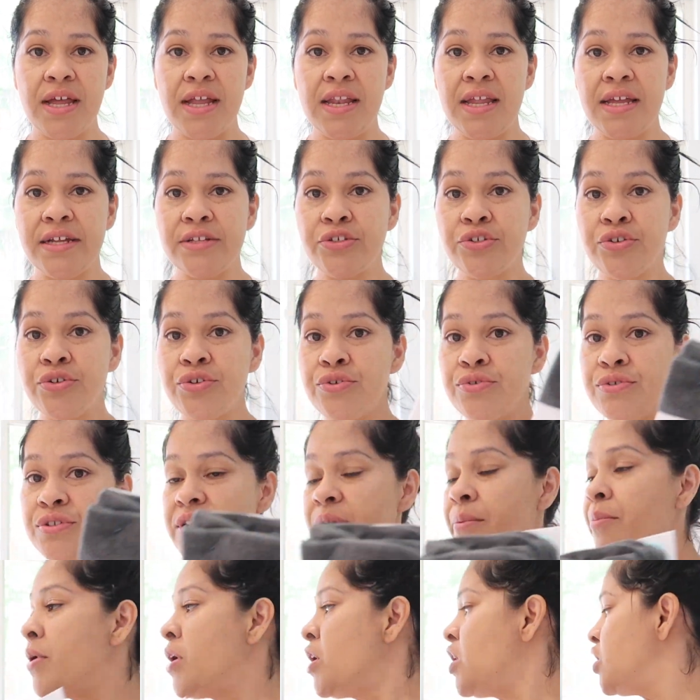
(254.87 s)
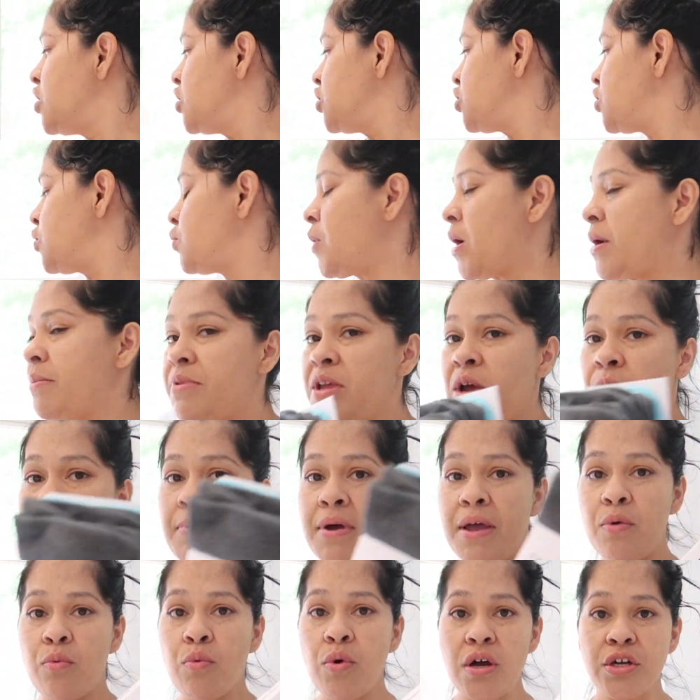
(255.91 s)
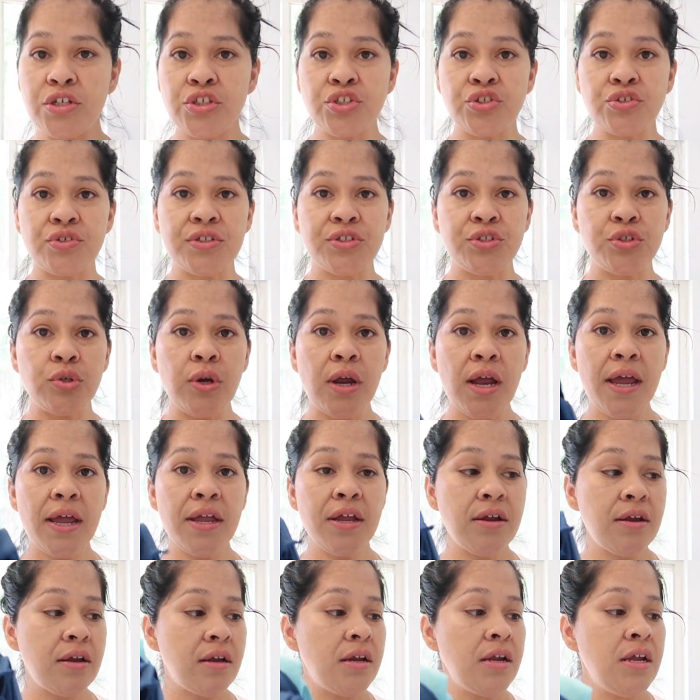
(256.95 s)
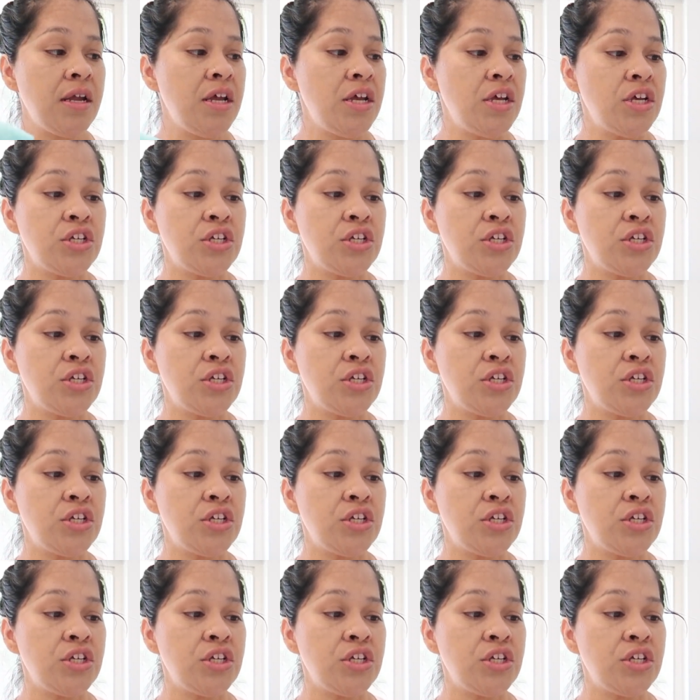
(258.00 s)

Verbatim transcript: I like to use them to wipe down my washer and dryer,